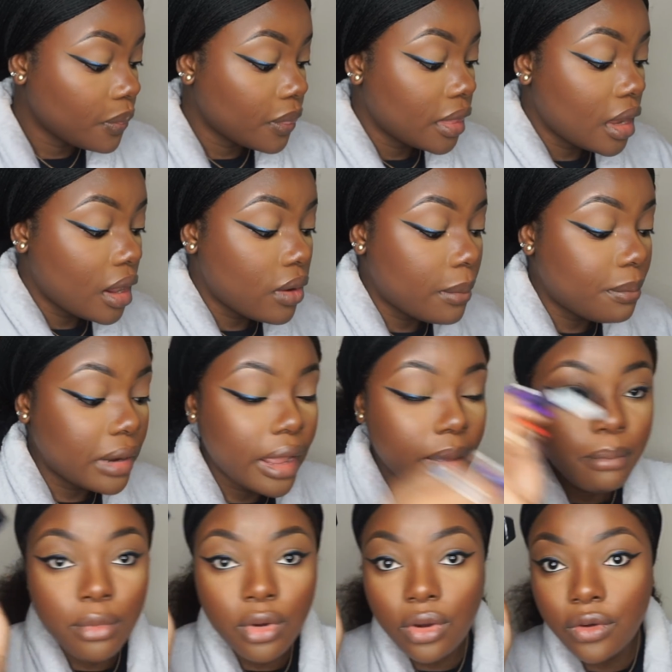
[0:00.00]
Now apply
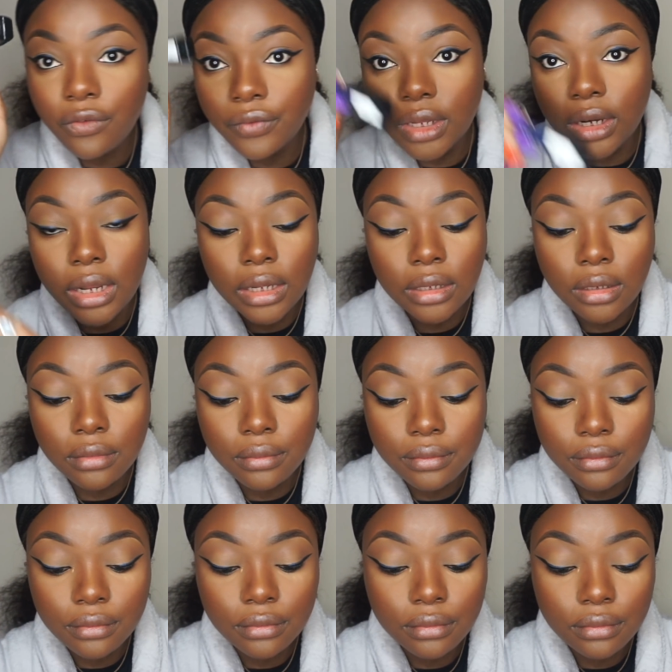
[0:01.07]
more of the liner,
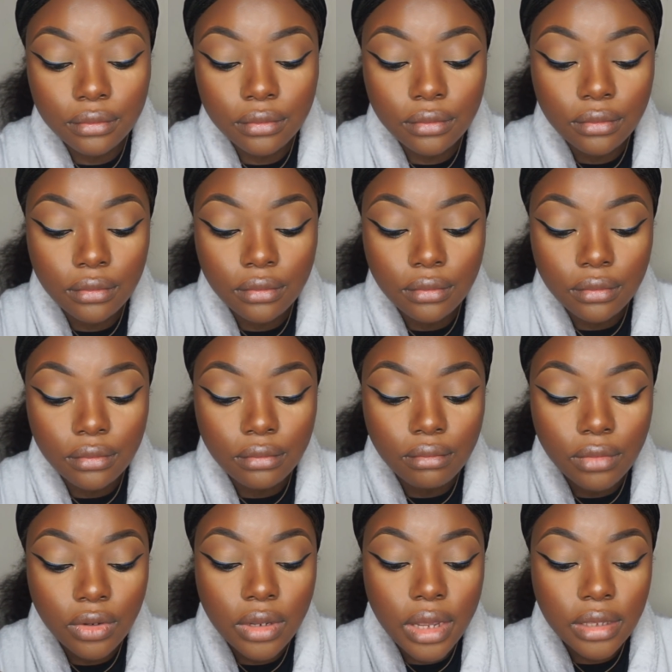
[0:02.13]

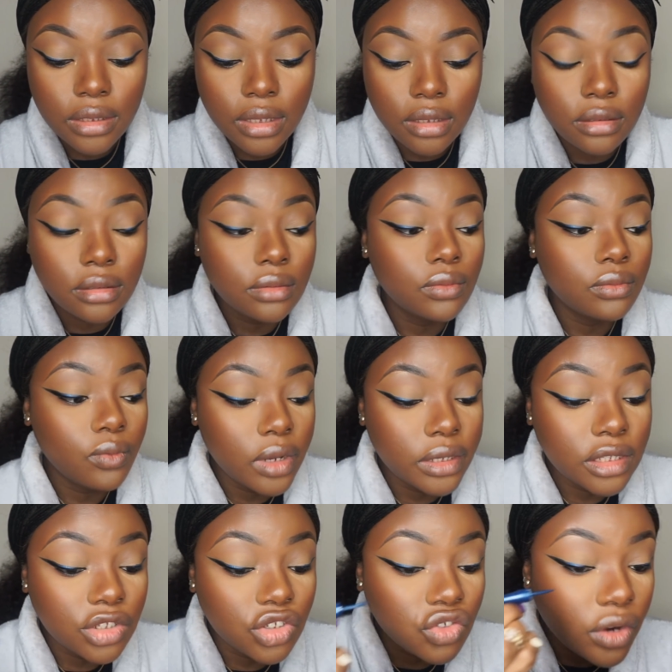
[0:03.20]
because I said once
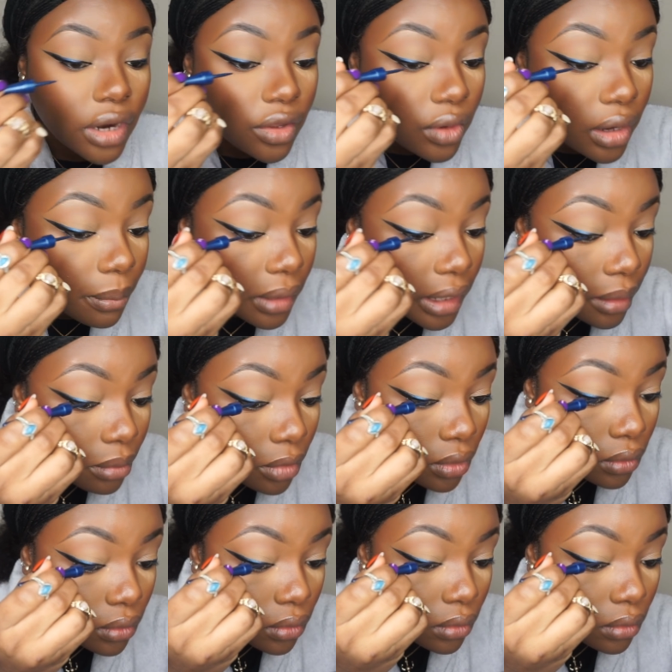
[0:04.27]
it's dry you apply more.